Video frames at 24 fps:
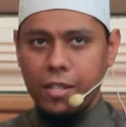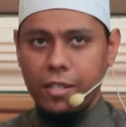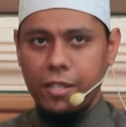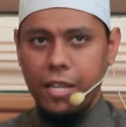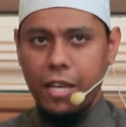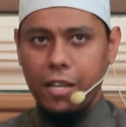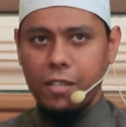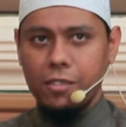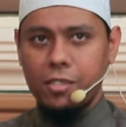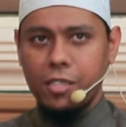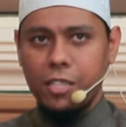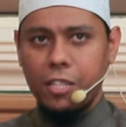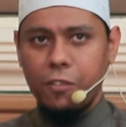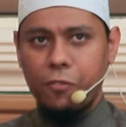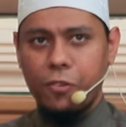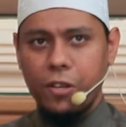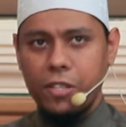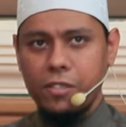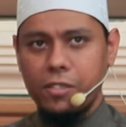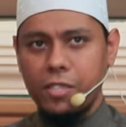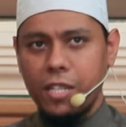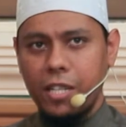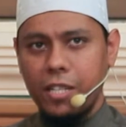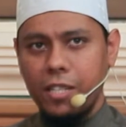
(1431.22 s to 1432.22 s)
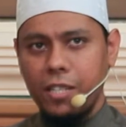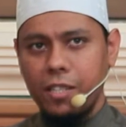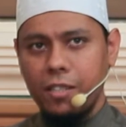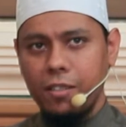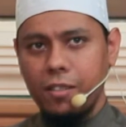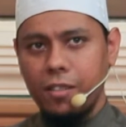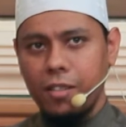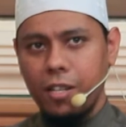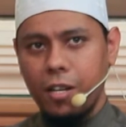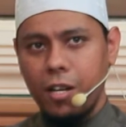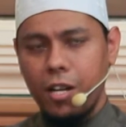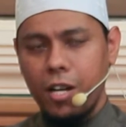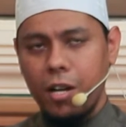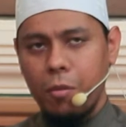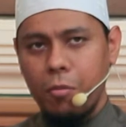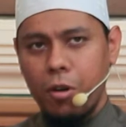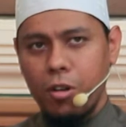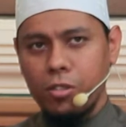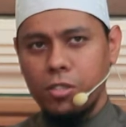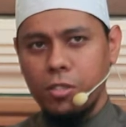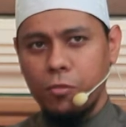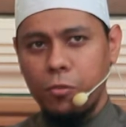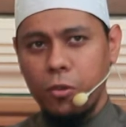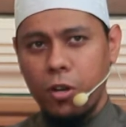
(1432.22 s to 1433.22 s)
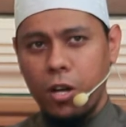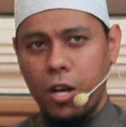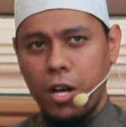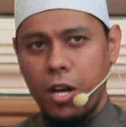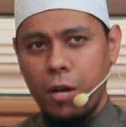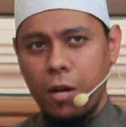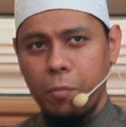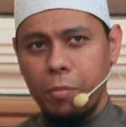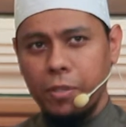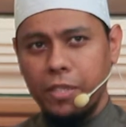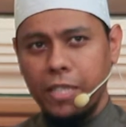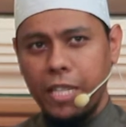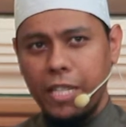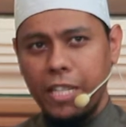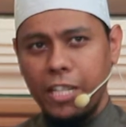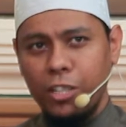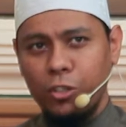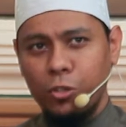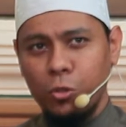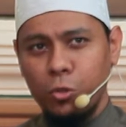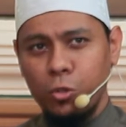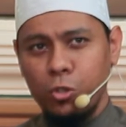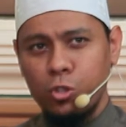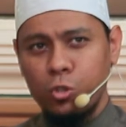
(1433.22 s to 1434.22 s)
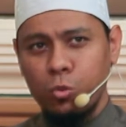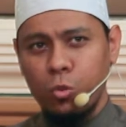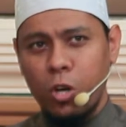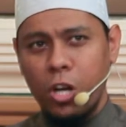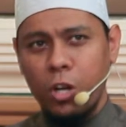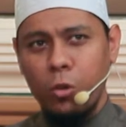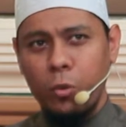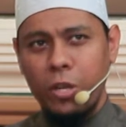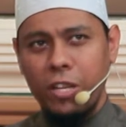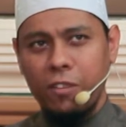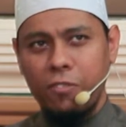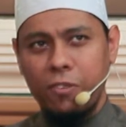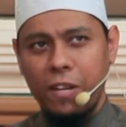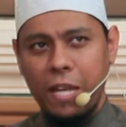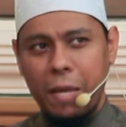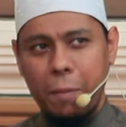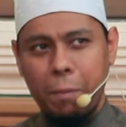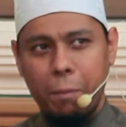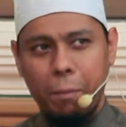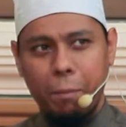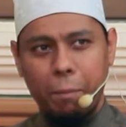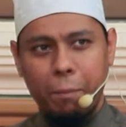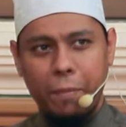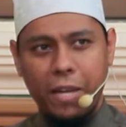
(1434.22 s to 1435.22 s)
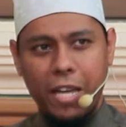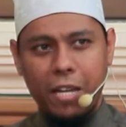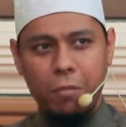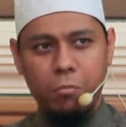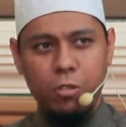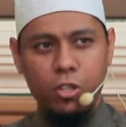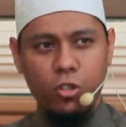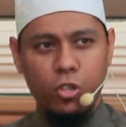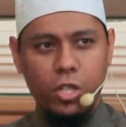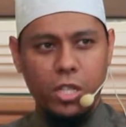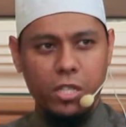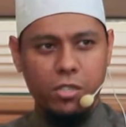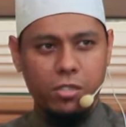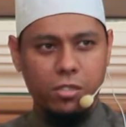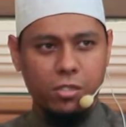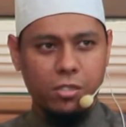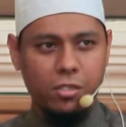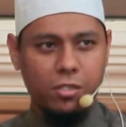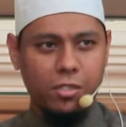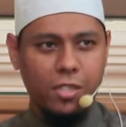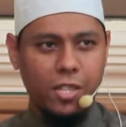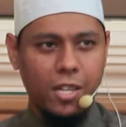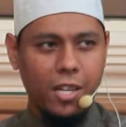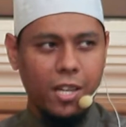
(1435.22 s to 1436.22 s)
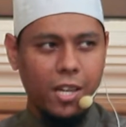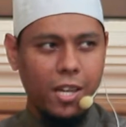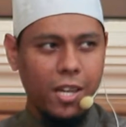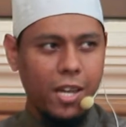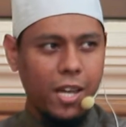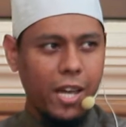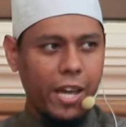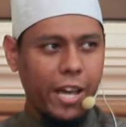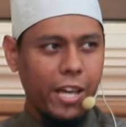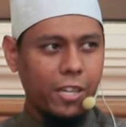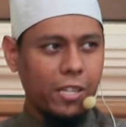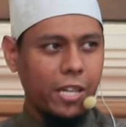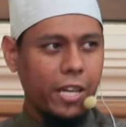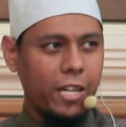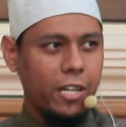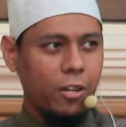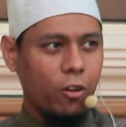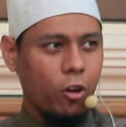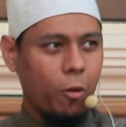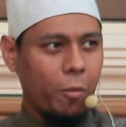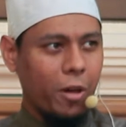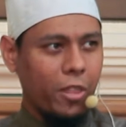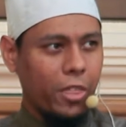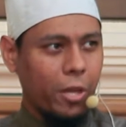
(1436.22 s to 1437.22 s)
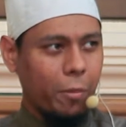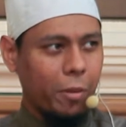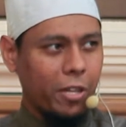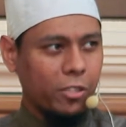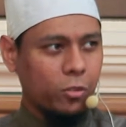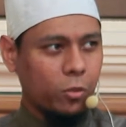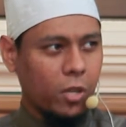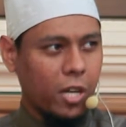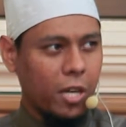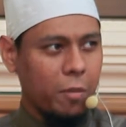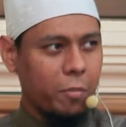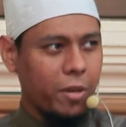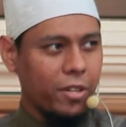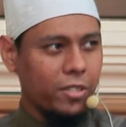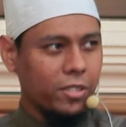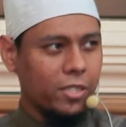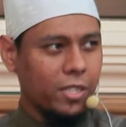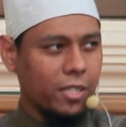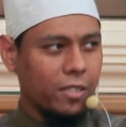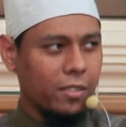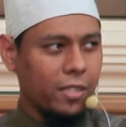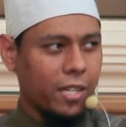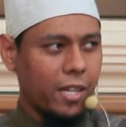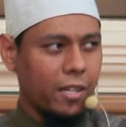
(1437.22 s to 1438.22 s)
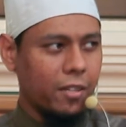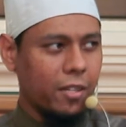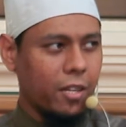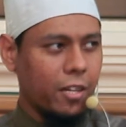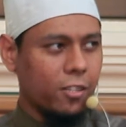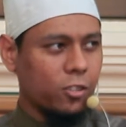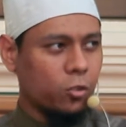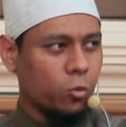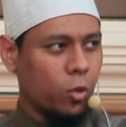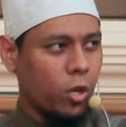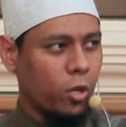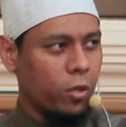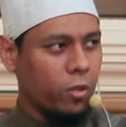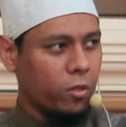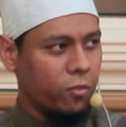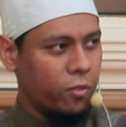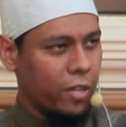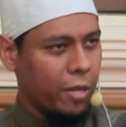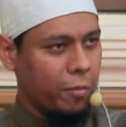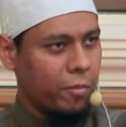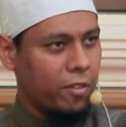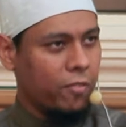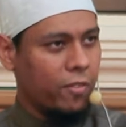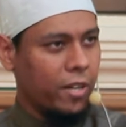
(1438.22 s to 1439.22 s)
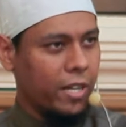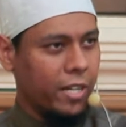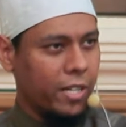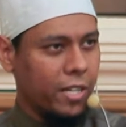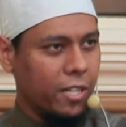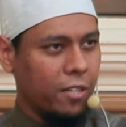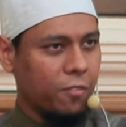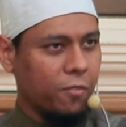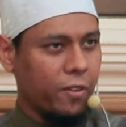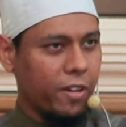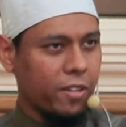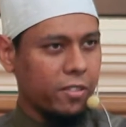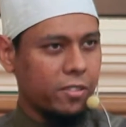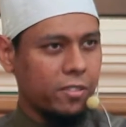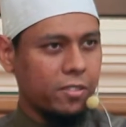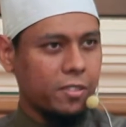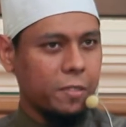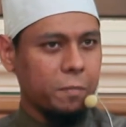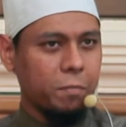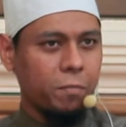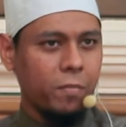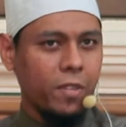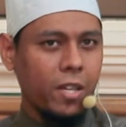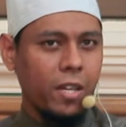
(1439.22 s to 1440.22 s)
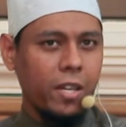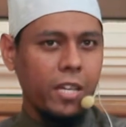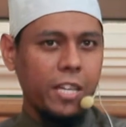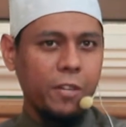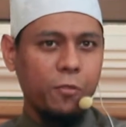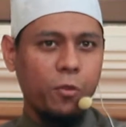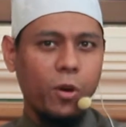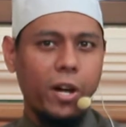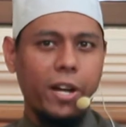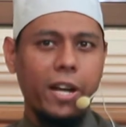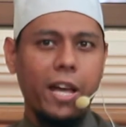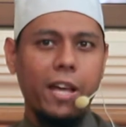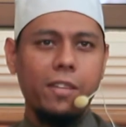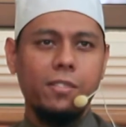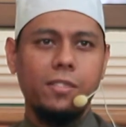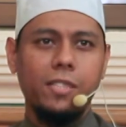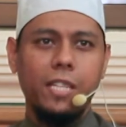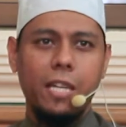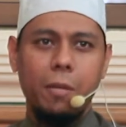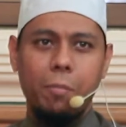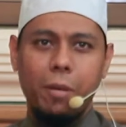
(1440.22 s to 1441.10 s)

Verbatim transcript: There is a difference any, uh, amongst the fuqaha pertaining to swallowing phlegm and mucus. in our madhab, as well, I mentioned that uh, swallowing phlegm invalidates the fast. If one has the